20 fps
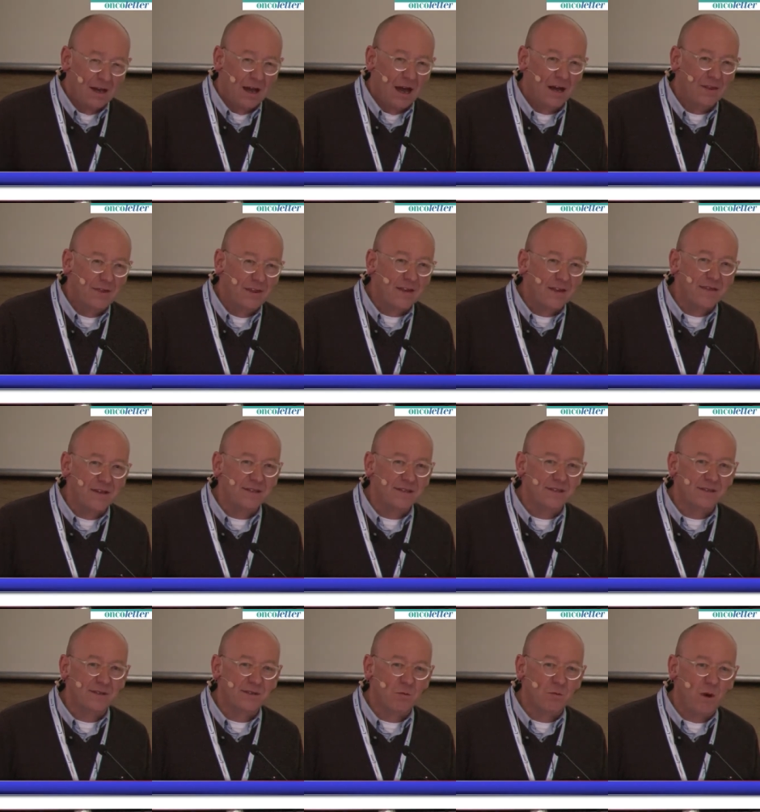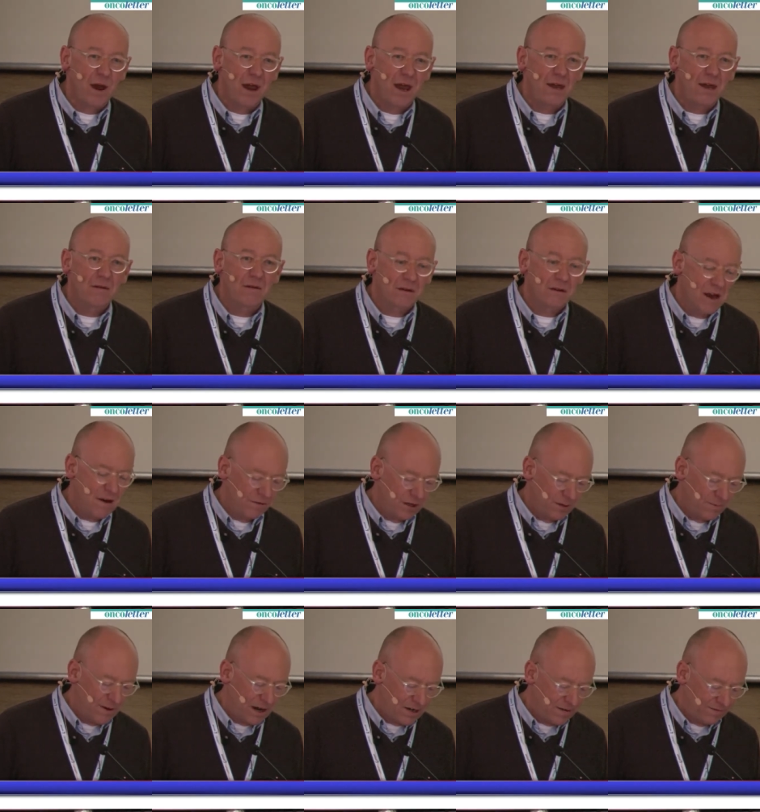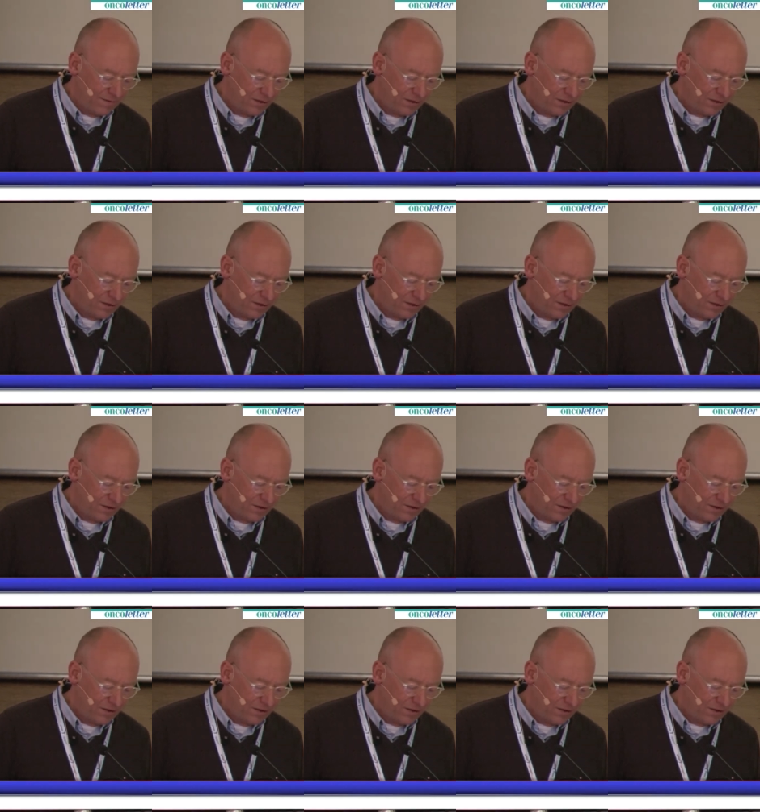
I think this is the way everybody